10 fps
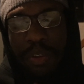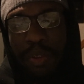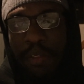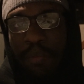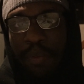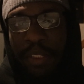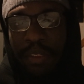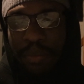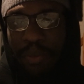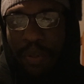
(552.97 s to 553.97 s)
To everyone that
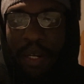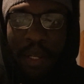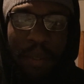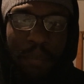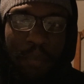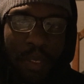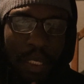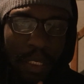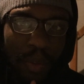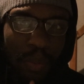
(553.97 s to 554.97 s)
subscribed,
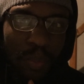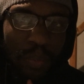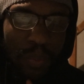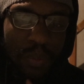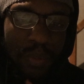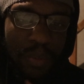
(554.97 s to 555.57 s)
thank you.